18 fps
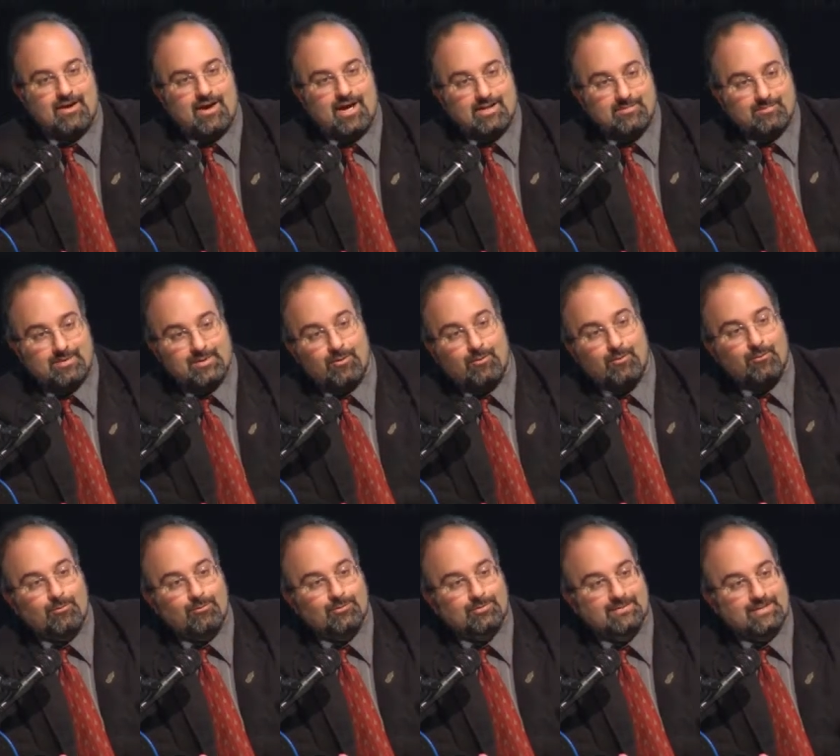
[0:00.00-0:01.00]
I
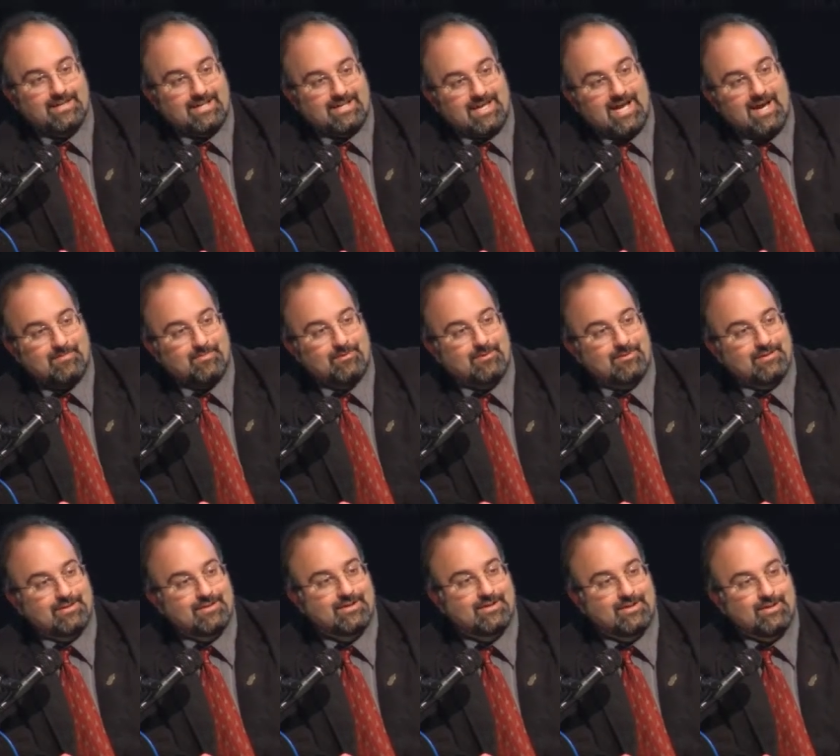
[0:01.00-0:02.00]
behold an
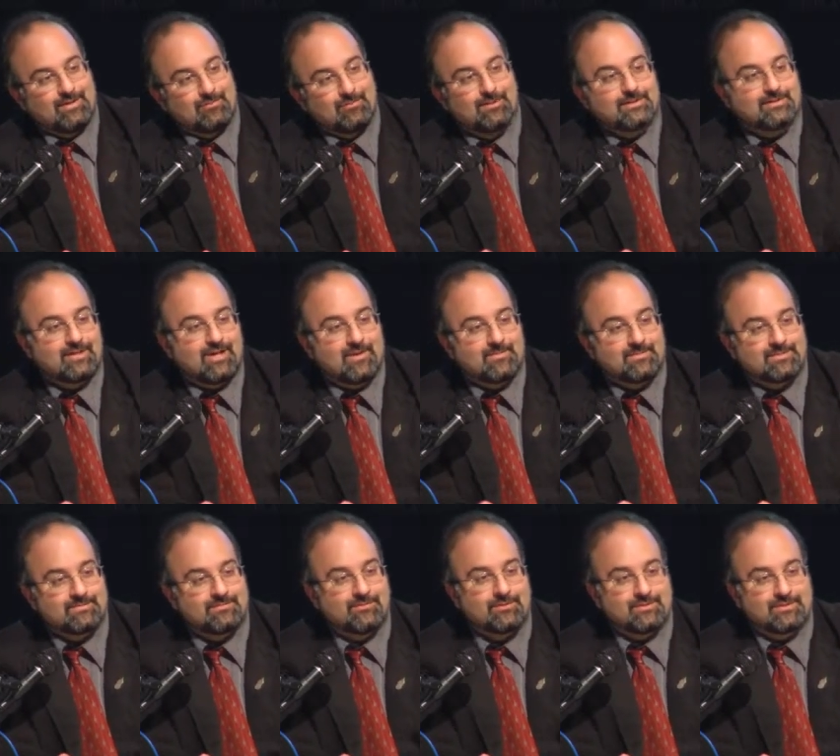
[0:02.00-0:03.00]
apple. What comes
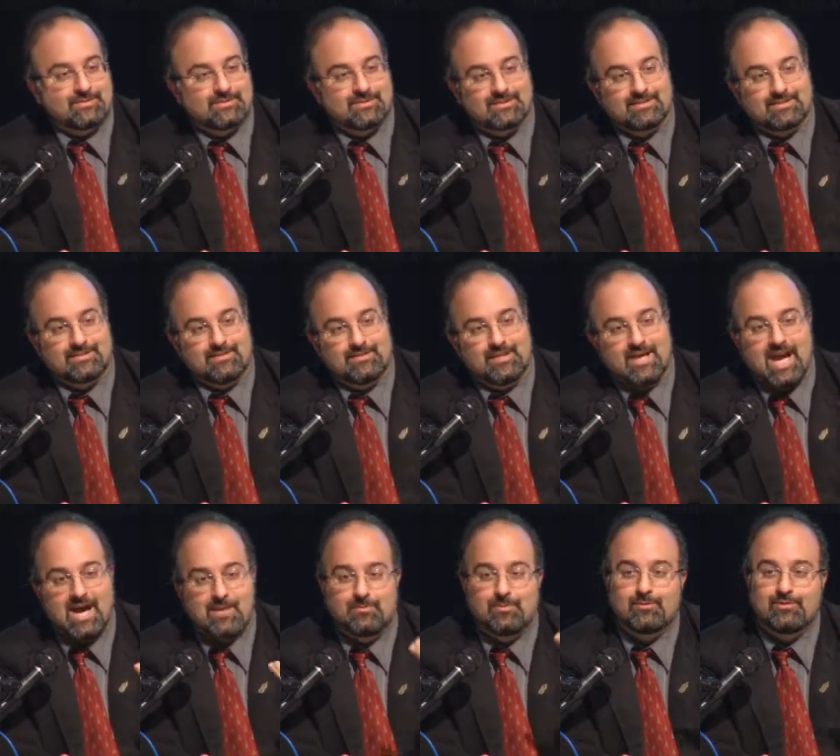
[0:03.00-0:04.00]
first, the
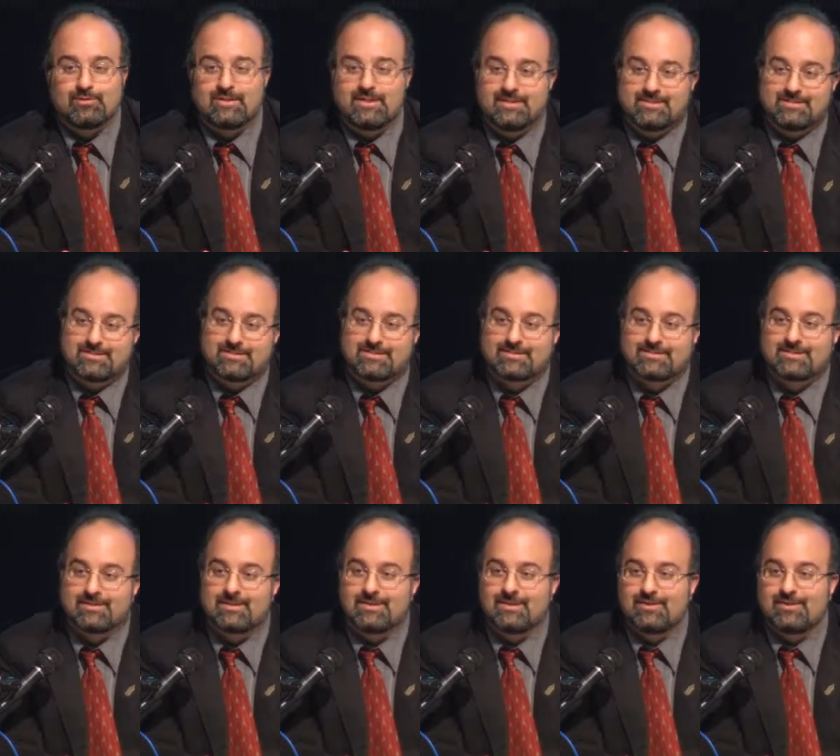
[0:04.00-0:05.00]
appleness
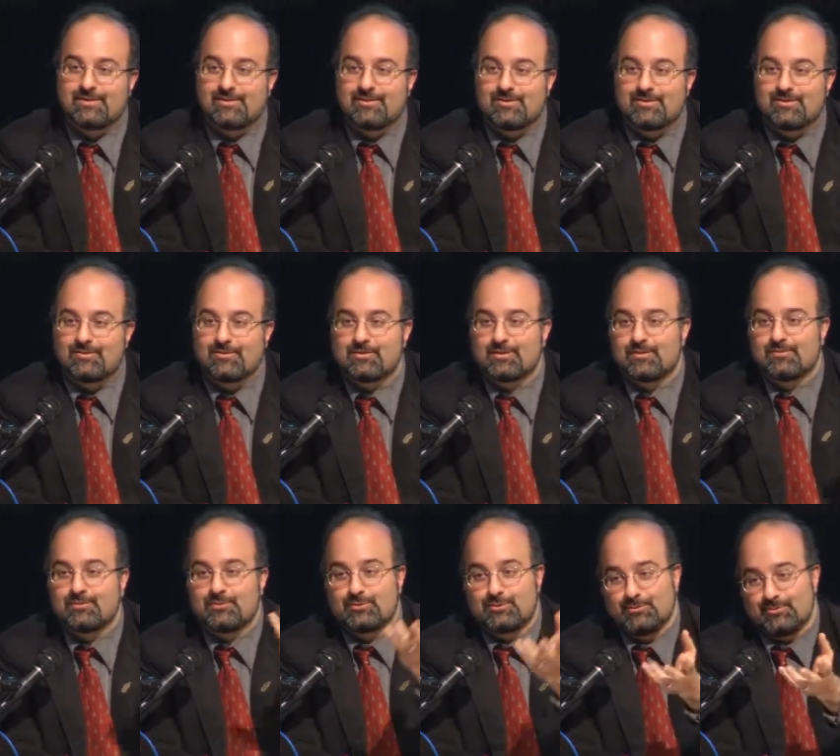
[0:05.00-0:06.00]
or the
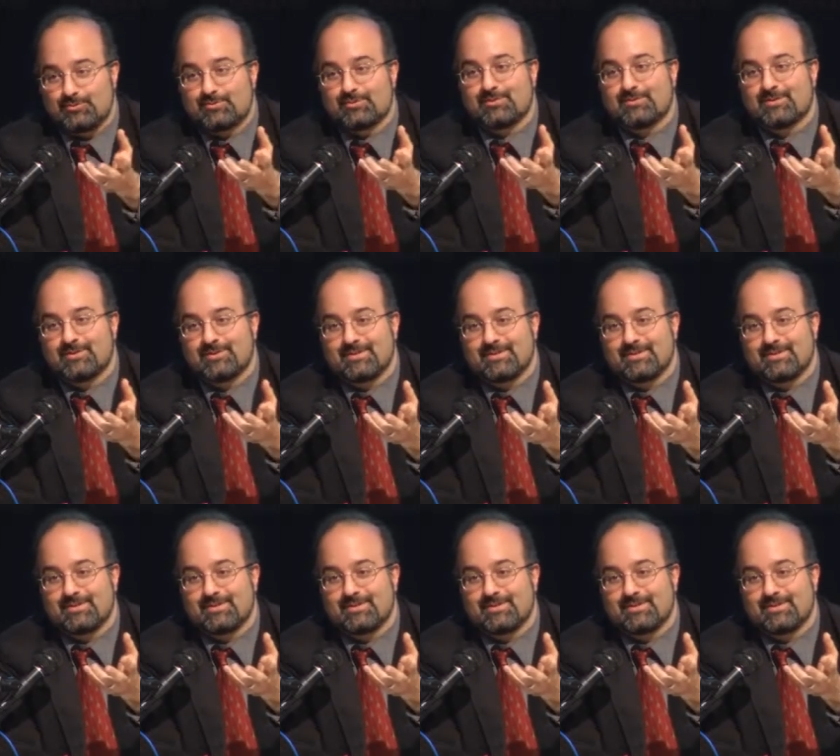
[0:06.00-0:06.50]
wujud?